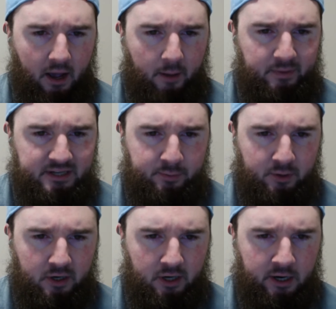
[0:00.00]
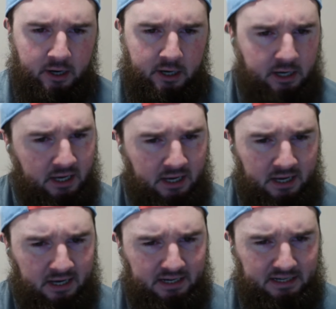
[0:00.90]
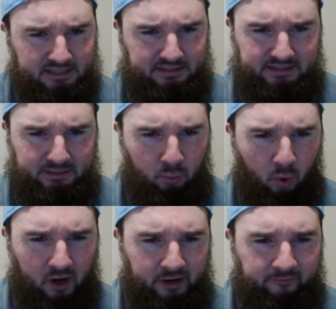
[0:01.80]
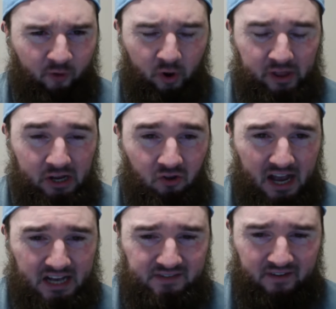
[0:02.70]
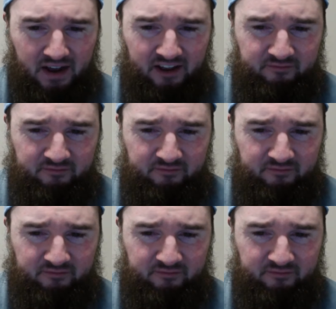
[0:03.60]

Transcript: Pittsburgh 1-4 in their last 5.